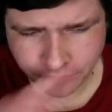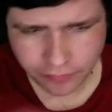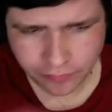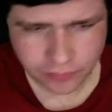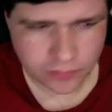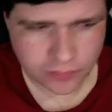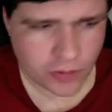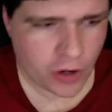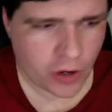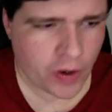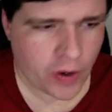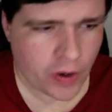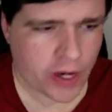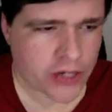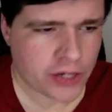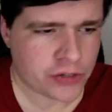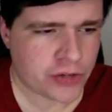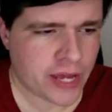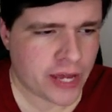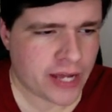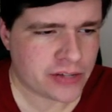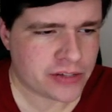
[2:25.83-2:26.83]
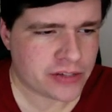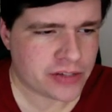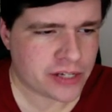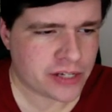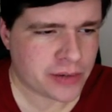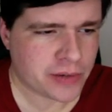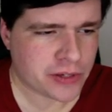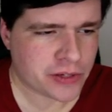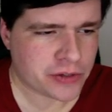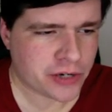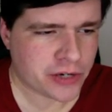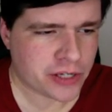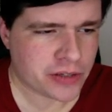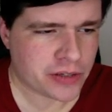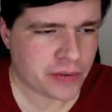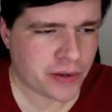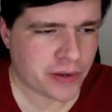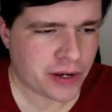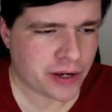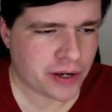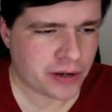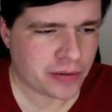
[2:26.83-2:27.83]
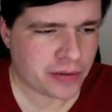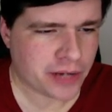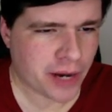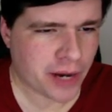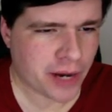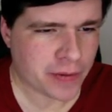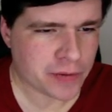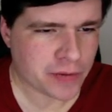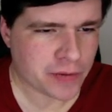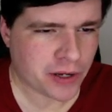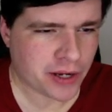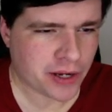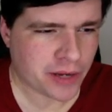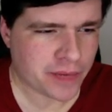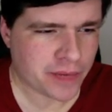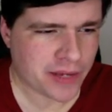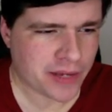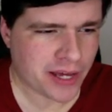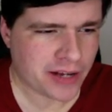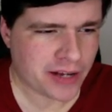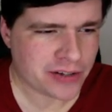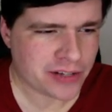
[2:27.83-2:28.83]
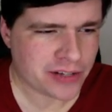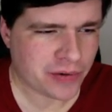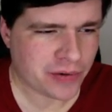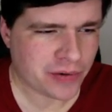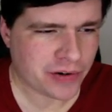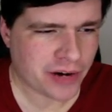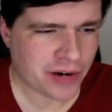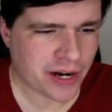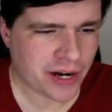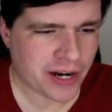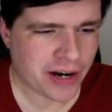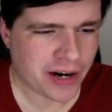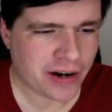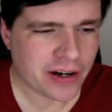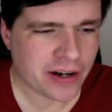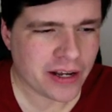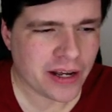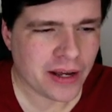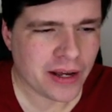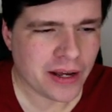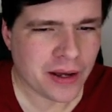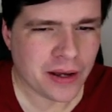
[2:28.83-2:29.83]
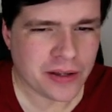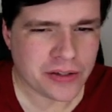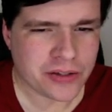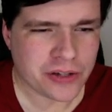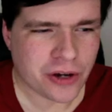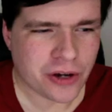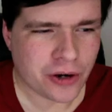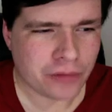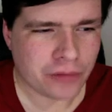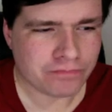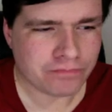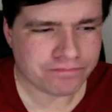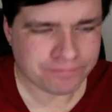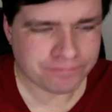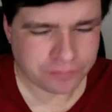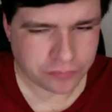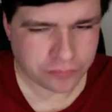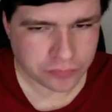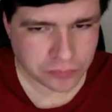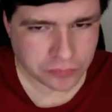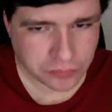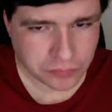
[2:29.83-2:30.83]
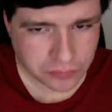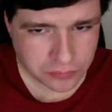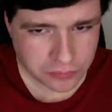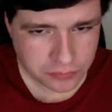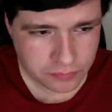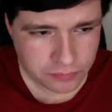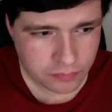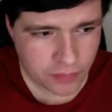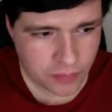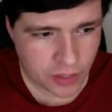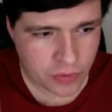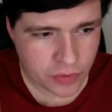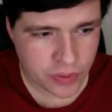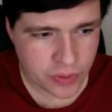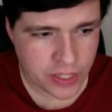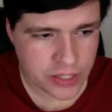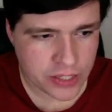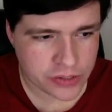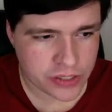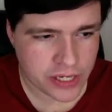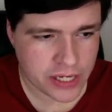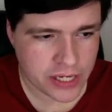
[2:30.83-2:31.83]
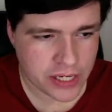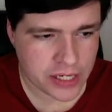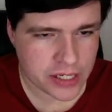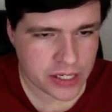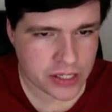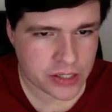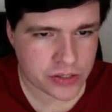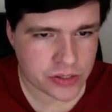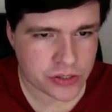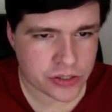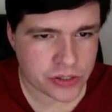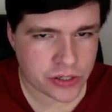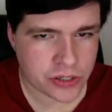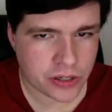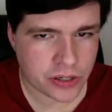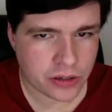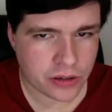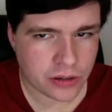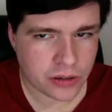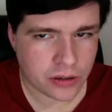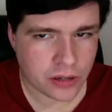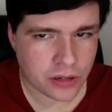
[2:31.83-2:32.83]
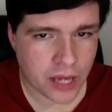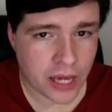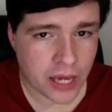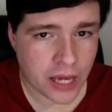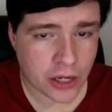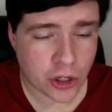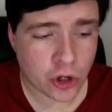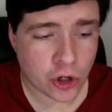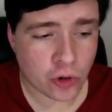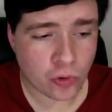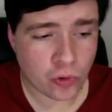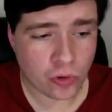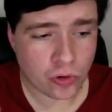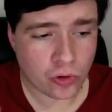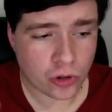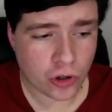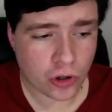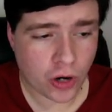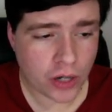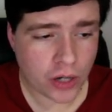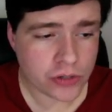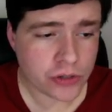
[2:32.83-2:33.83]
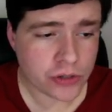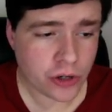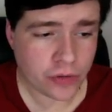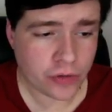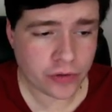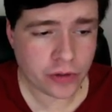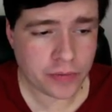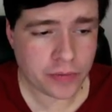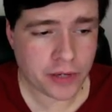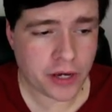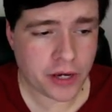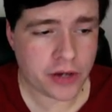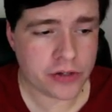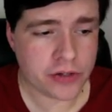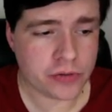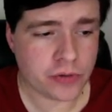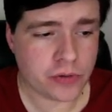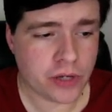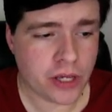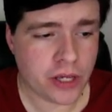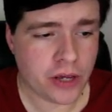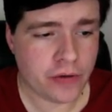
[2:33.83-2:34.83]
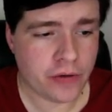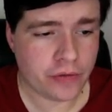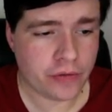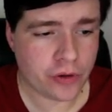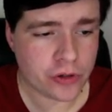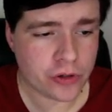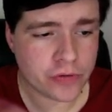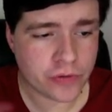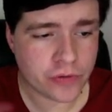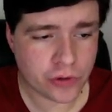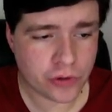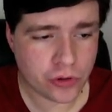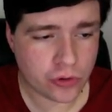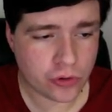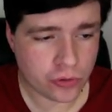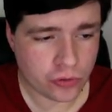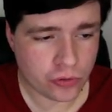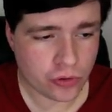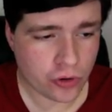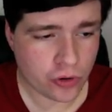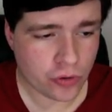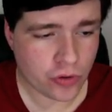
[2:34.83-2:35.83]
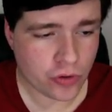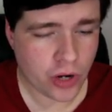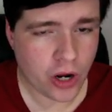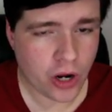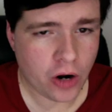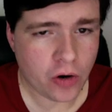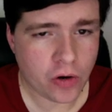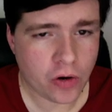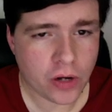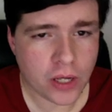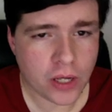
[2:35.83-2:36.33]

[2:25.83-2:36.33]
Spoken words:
I guess you can't see it. My screen, my camera's blocking it. But yeah, there's another one right here. So this is a cool crossover because if those of you who know